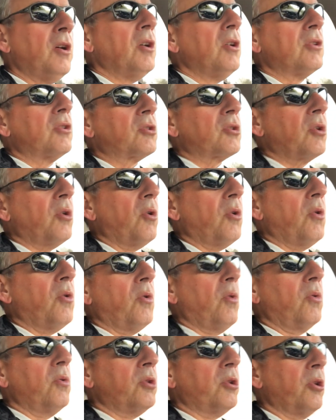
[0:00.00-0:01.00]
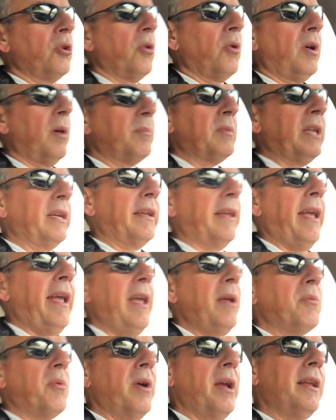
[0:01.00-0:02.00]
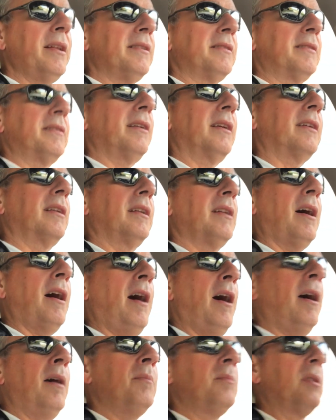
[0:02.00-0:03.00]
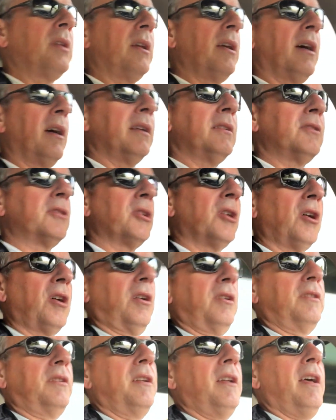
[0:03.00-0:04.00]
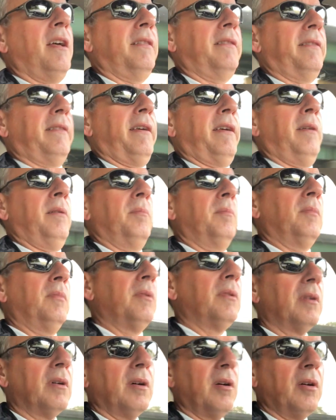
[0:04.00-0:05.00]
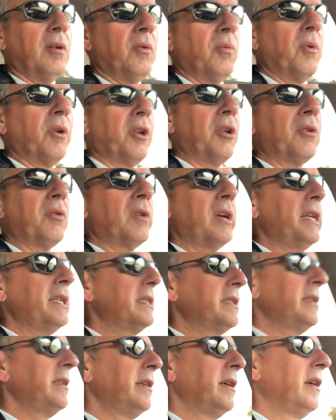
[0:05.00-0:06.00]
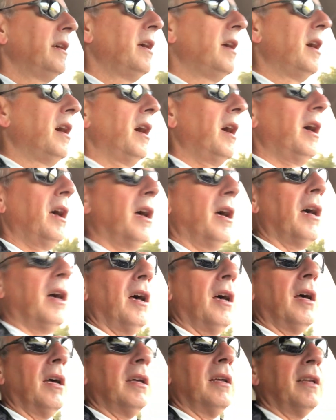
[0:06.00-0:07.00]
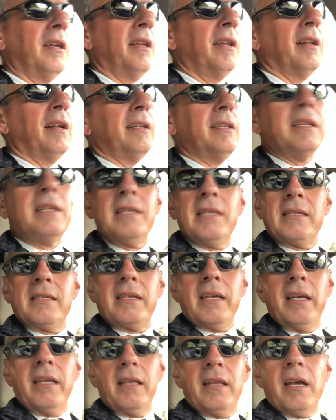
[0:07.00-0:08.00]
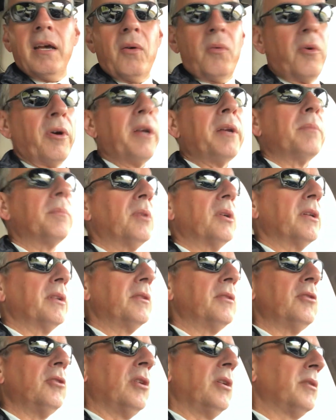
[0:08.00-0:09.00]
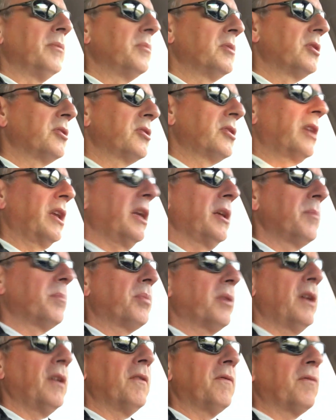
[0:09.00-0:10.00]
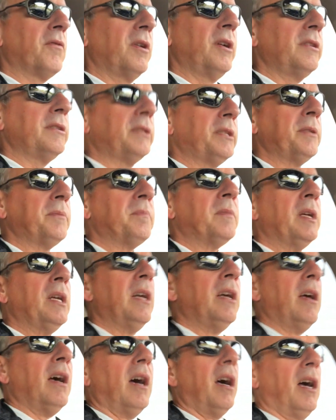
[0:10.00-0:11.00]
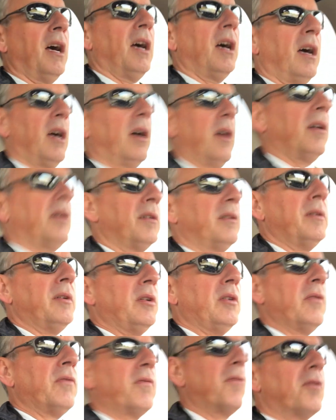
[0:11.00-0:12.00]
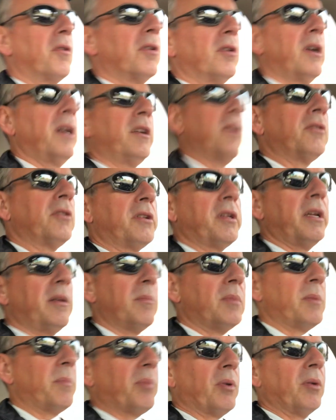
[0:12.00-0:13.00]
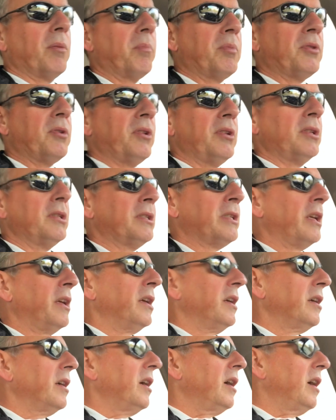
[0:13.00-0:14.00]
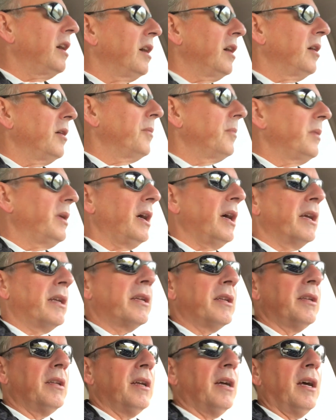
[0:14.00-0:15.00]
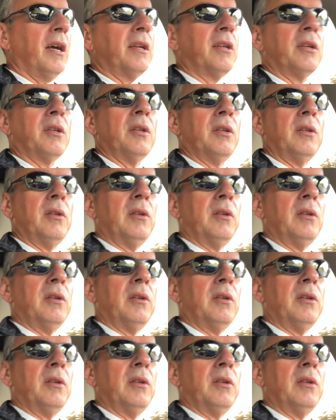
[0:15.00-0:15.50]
So, I'm like, hey, wait a second. I'm the guy in charge, not them. Were you crazy? And I didn't say it that way, but just again paraphrasing. For our entertainment purposes, I could